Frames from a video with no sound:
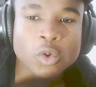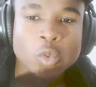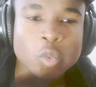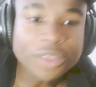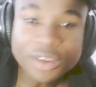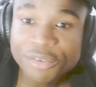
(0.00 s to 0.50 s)

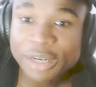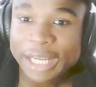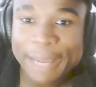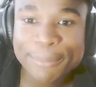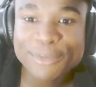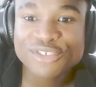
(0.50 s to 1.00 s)
What the fuck
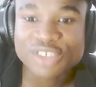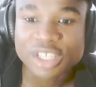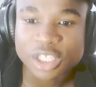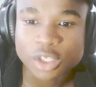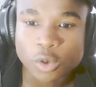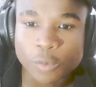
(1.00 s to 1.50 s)
happens to
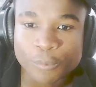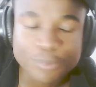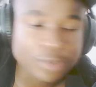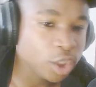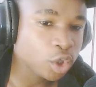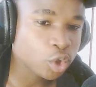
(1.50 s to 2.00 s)
Nico?
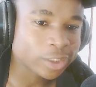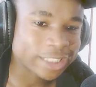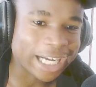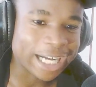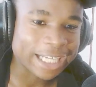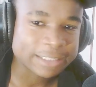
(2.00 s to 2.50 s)
Nico
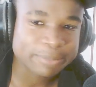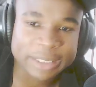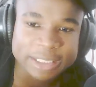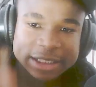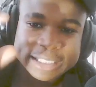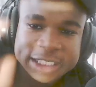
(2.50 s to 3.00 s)
dies, but
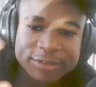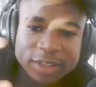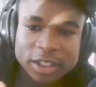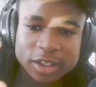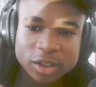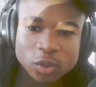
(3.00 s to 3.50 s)
she's given
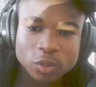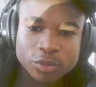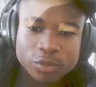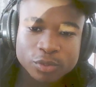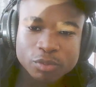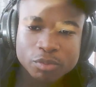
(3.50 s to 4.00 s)
a little
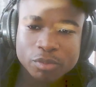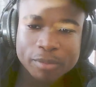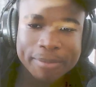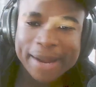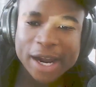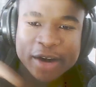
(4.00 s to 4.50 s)

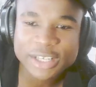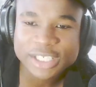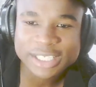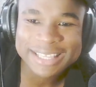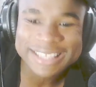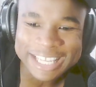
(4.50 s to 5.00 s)
bearish
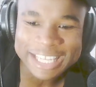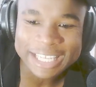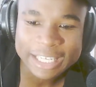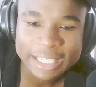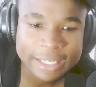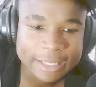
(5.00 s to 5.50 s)

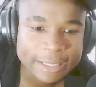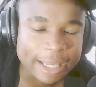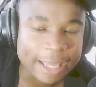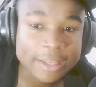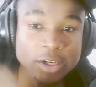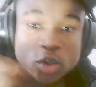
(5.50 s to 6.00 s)
thing.
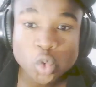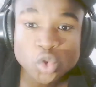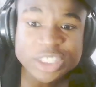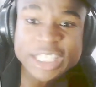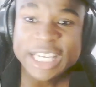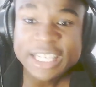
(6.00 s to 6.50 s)
And then
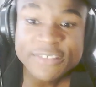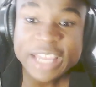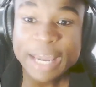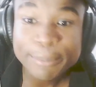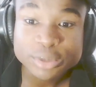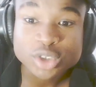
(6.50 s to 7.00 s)
towards the end of the
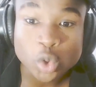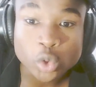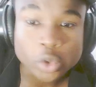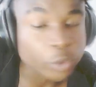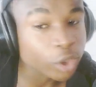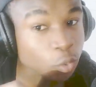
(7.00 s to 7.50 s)
episode,
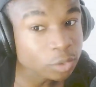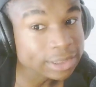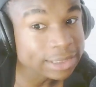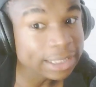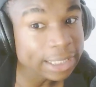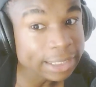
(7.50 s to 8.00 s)
we don't
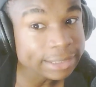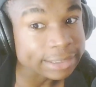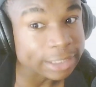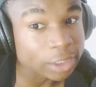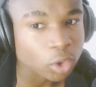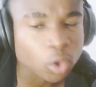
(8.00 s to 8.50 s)
see it's
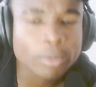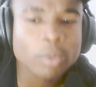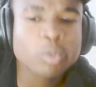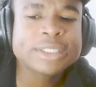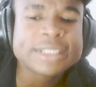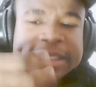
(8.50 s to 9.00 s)
Nico, but
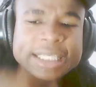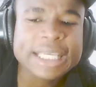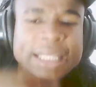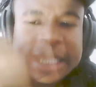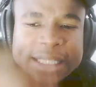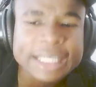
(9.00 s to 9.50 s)
we see
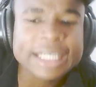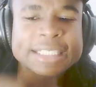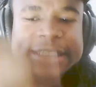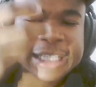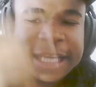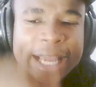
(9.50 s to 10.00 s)
the thing
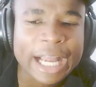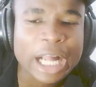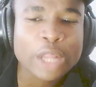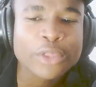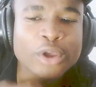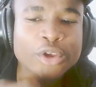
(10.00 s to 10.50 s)
she
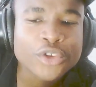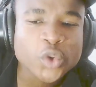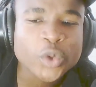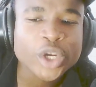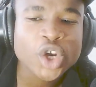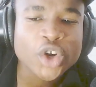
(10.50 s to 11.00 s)
held
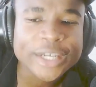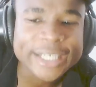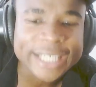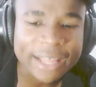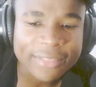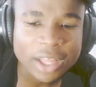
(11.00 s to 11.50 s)
during her
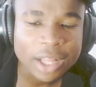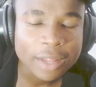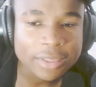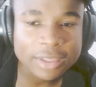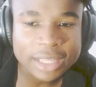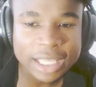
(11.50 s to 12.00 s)
death.
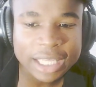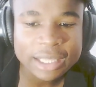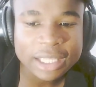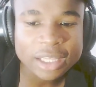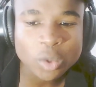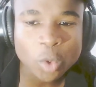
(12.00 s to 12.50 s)
The thing
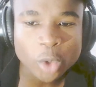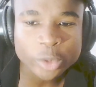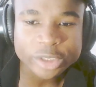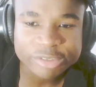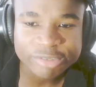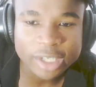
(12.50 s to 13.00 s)
that the
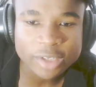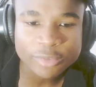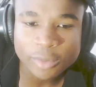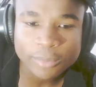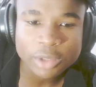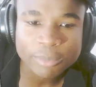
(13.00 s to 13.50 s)
walrus fella
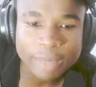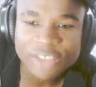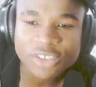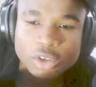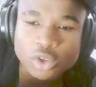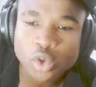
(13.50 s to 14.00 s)
from the
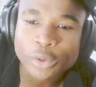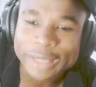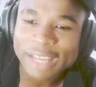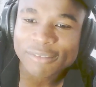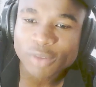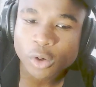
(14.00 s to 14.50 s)
magic store
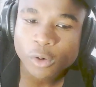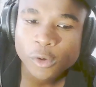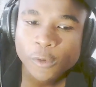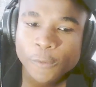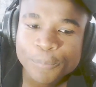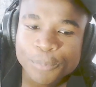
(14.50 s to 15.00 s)
gave her.
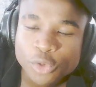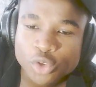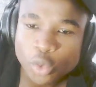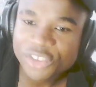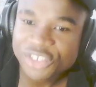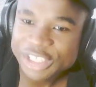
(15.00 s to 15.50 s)

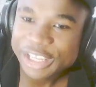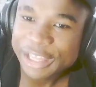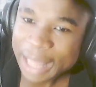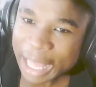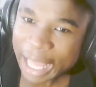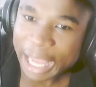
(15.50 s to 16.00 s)
So is she
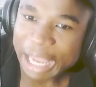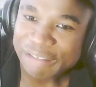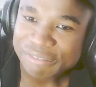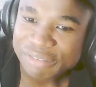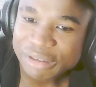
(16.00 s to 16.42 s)
alive?